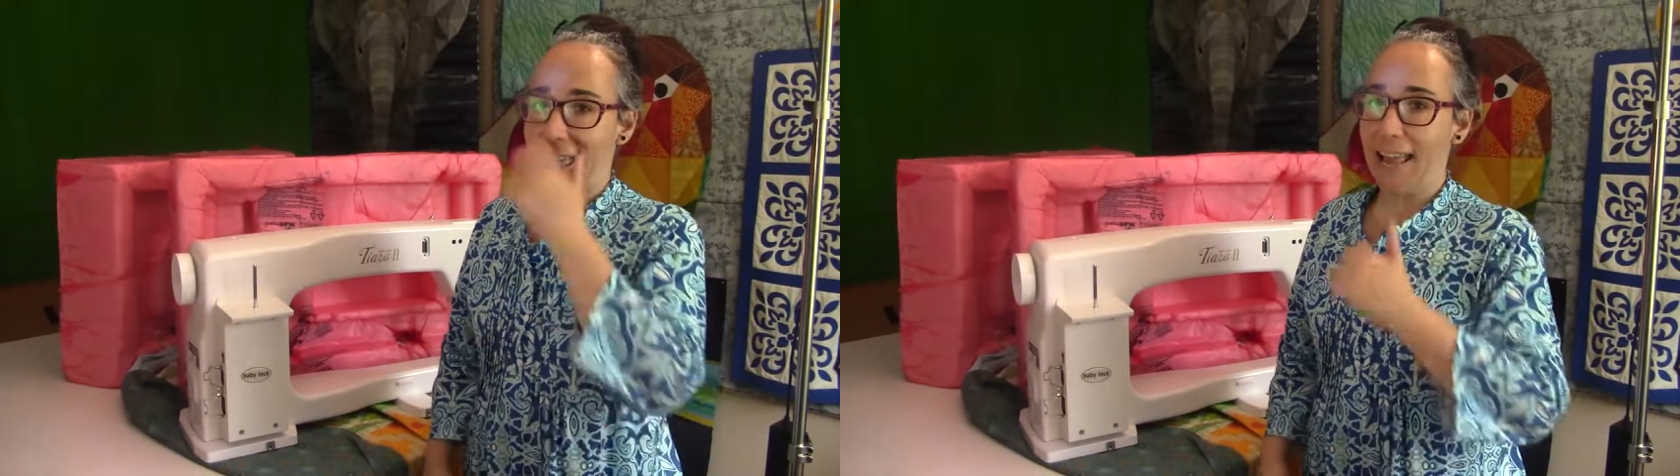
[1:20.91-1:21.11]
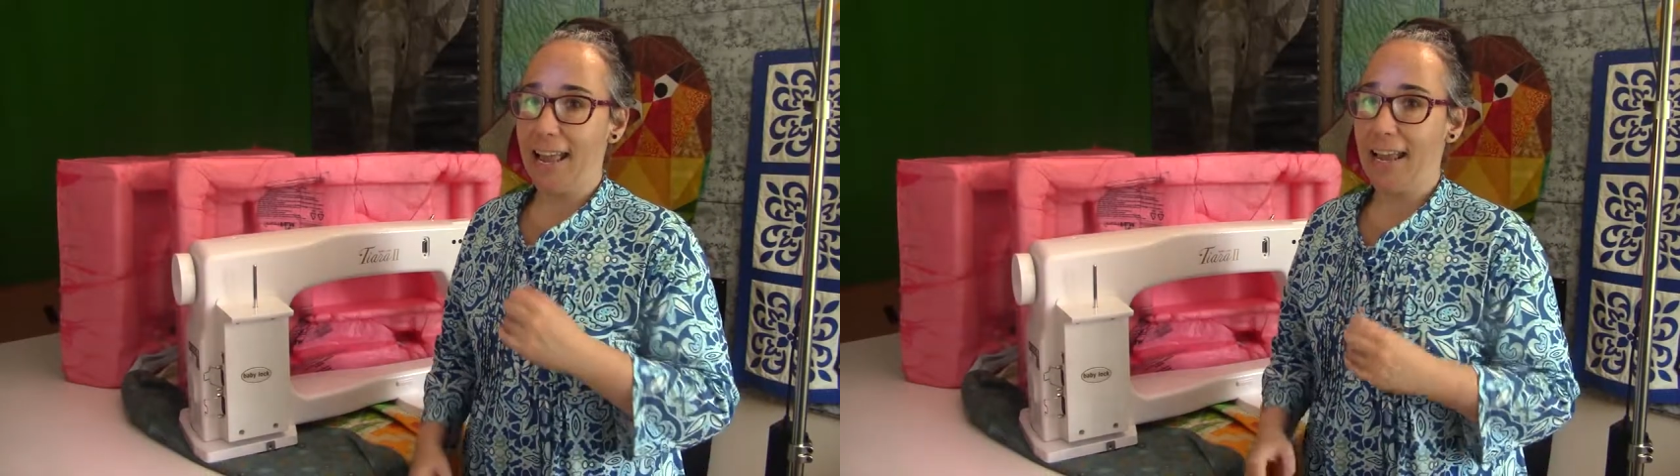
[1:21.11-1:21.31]

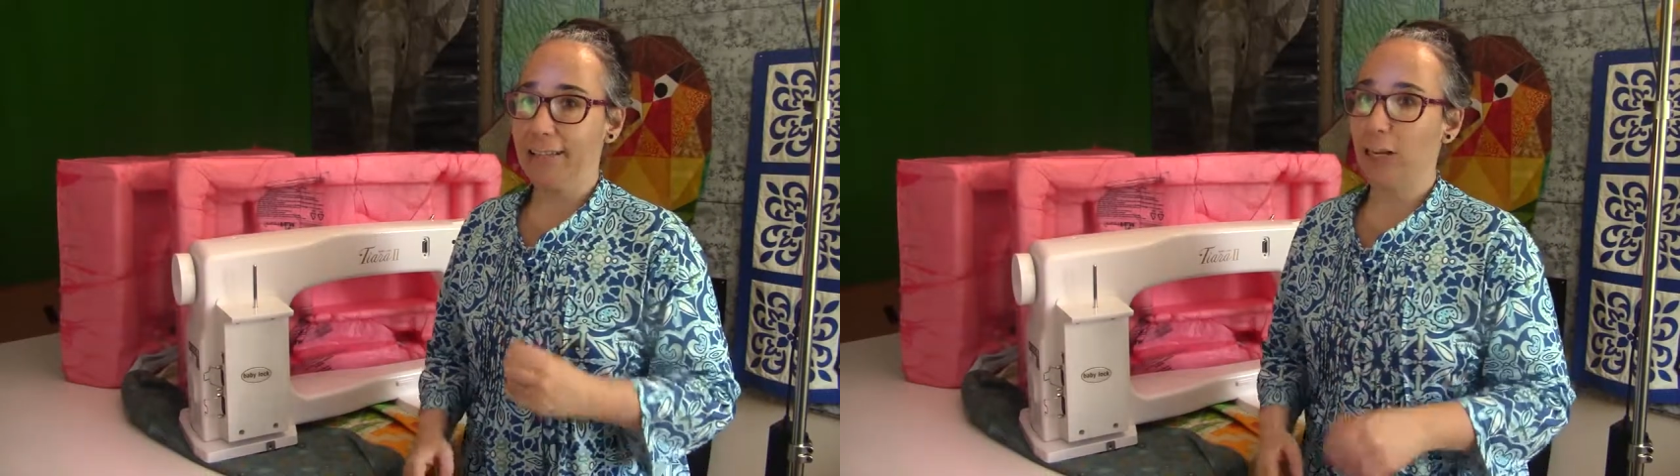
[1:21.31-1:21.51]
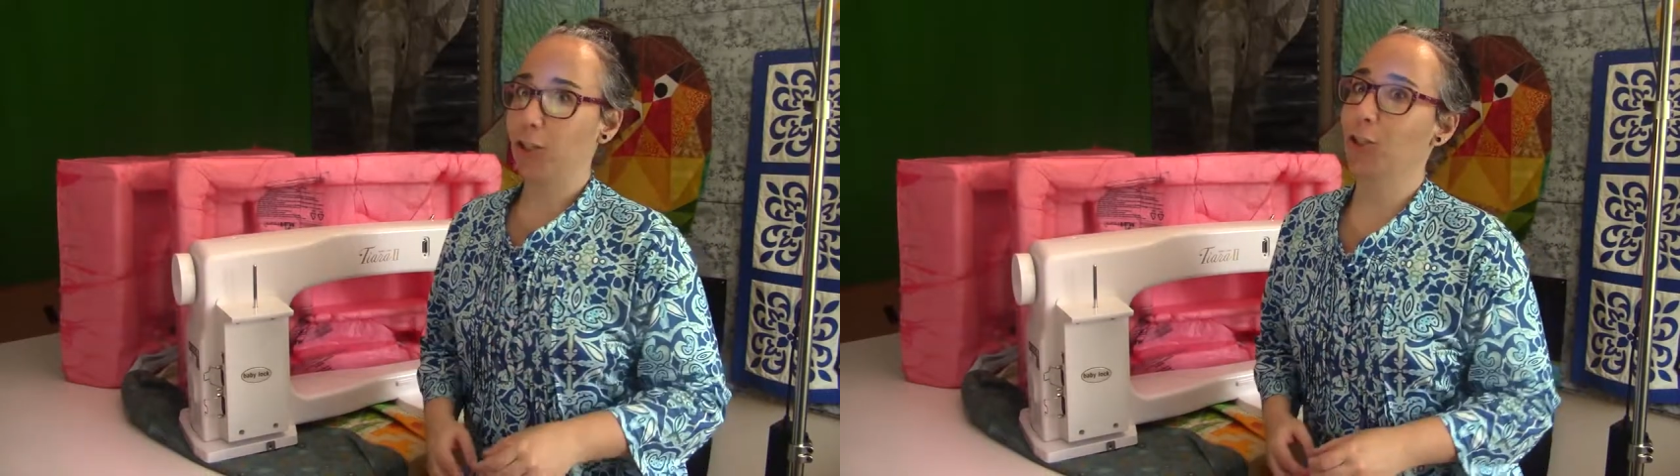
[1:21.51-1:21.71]

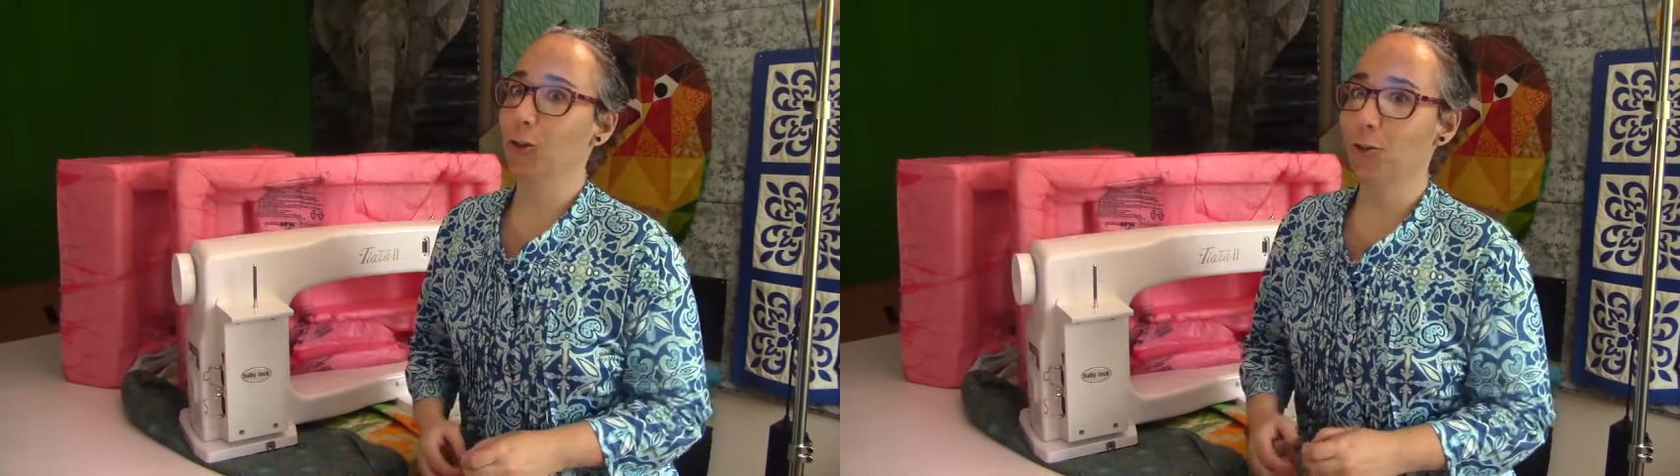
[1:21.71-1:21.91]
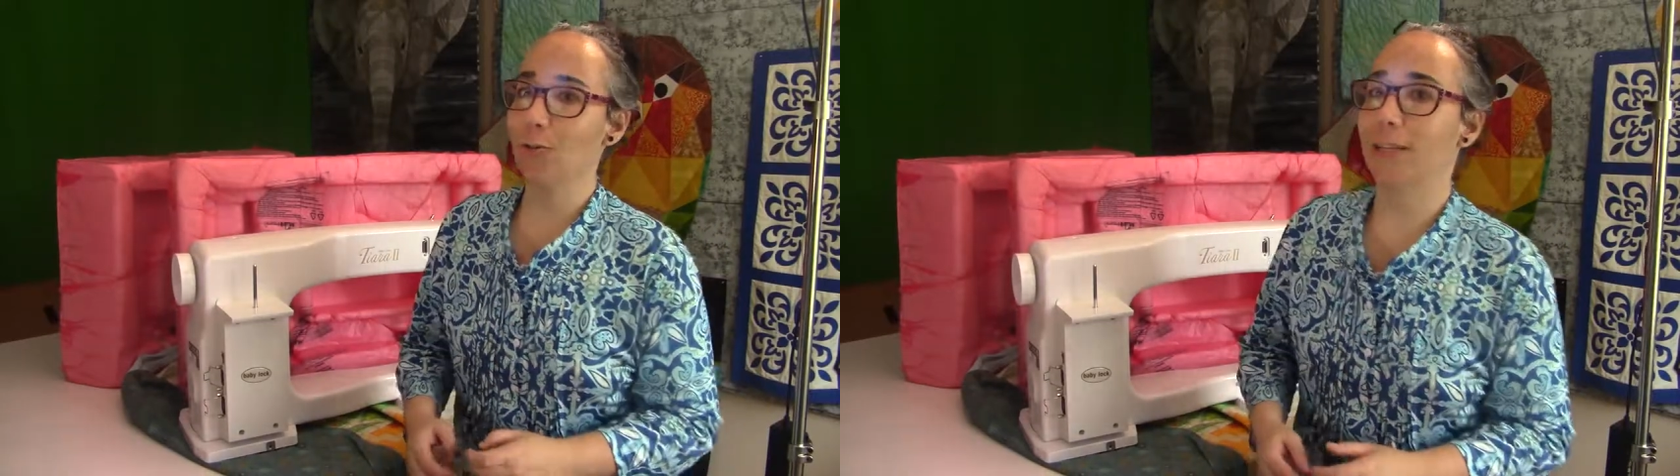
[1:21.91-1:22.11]
and I'll
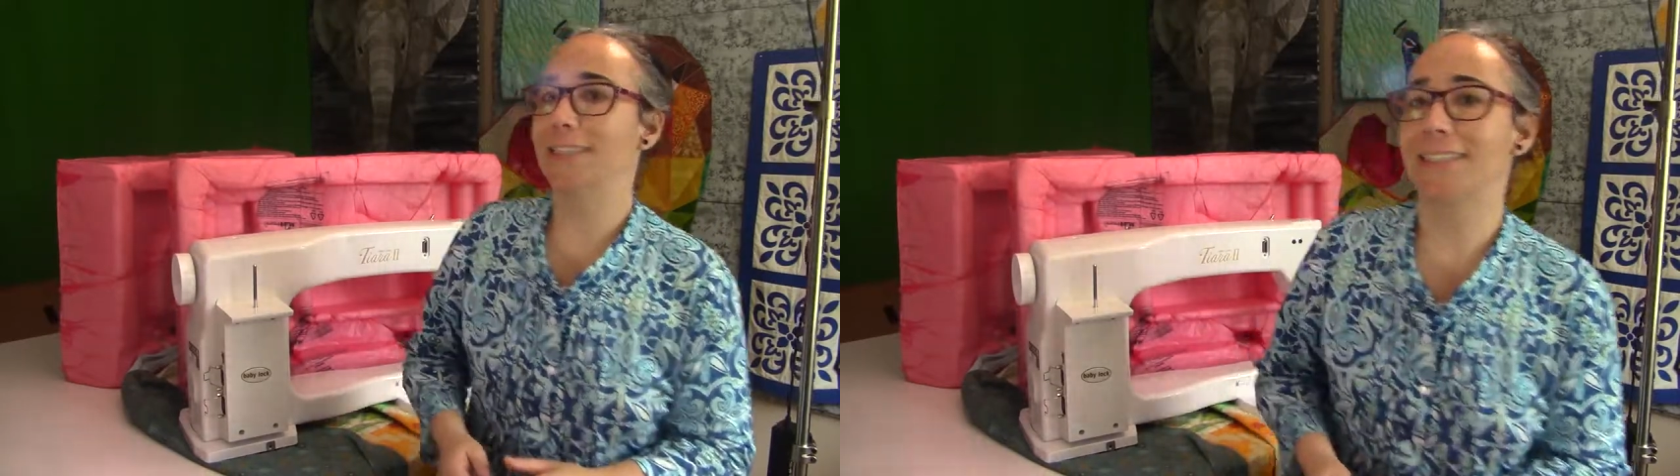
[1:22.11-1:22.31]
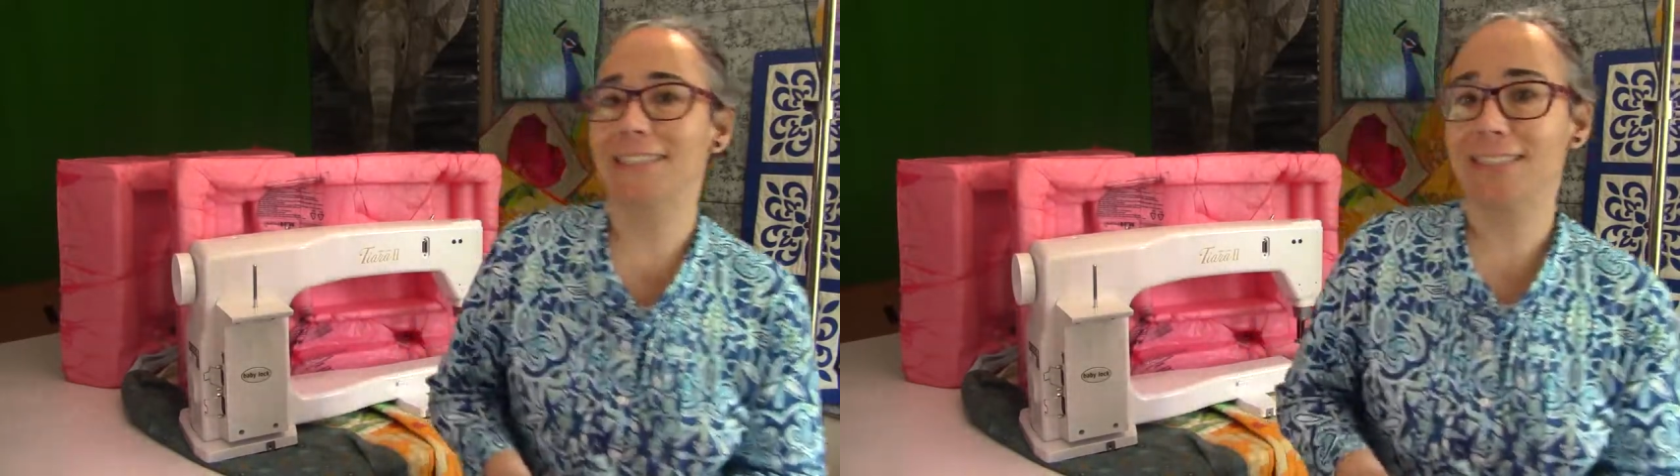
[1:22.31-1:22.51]
show you
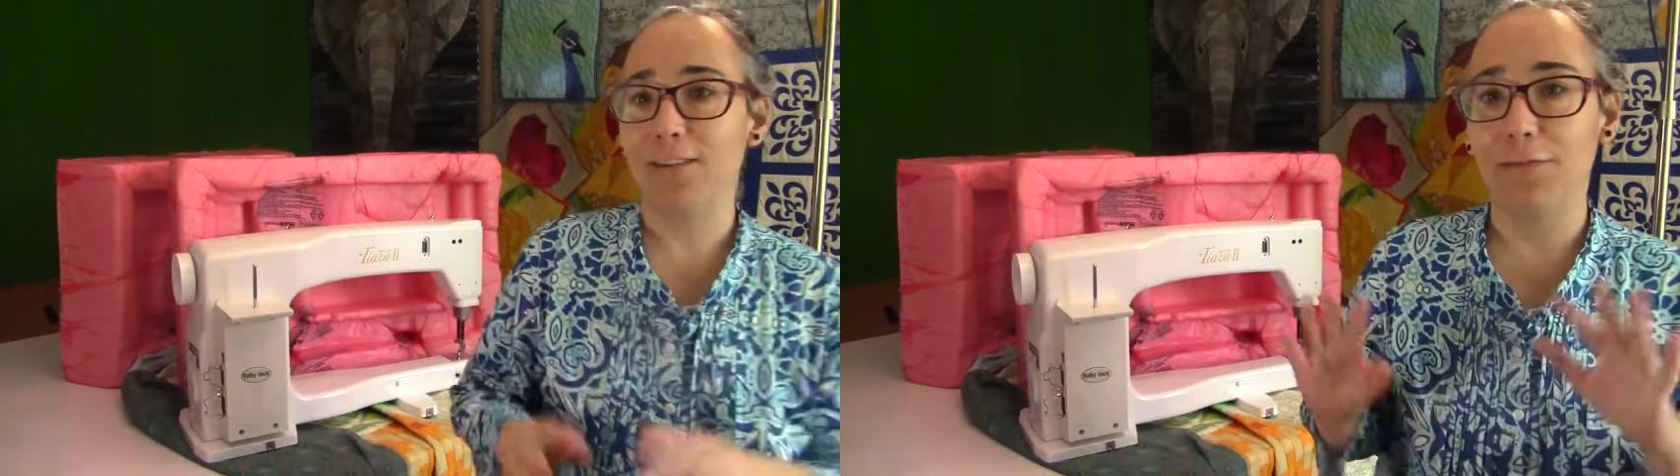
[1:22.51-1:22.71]
what's the